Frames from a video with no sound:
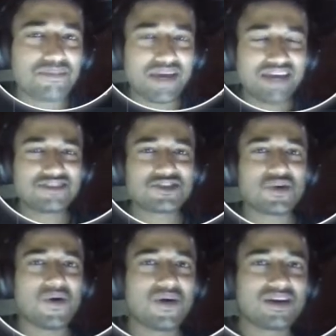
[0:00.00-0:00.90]
Based
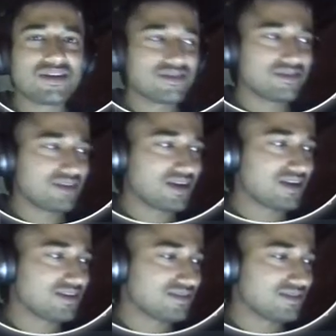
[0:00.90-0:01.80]
on
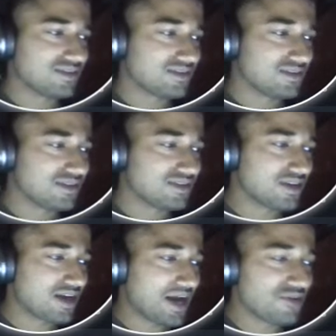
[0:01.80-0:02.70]
the
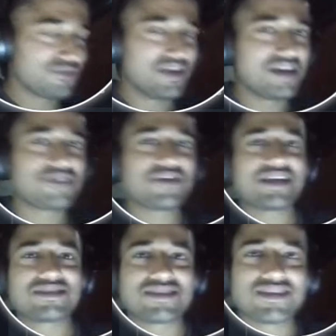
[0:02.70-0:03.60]
kind of
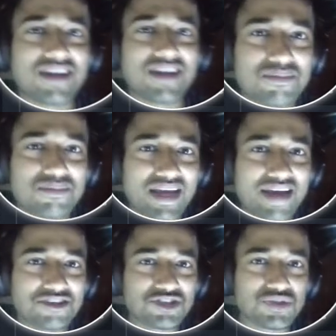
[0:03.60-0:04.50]
interest the company
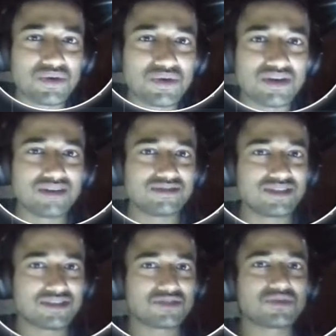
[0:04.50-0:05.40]
has shown
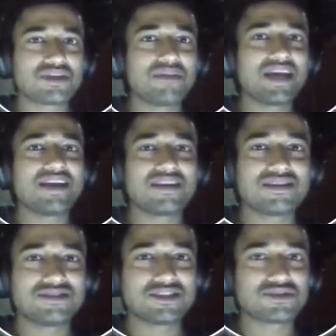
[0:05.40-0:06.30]
just to remain,
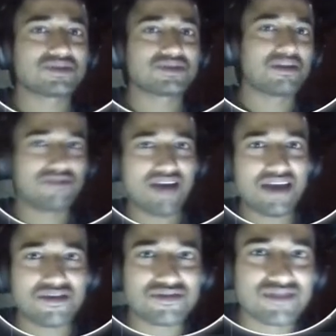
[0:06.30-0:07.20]
just to
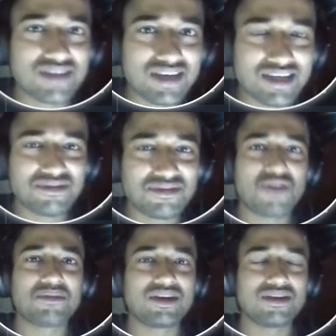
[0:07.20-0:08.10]
survive, is
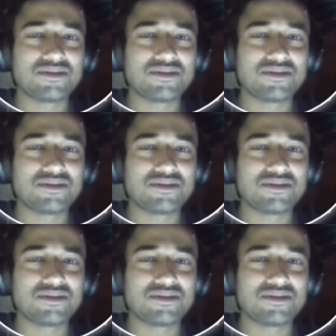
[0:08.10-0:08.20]
phenomenal.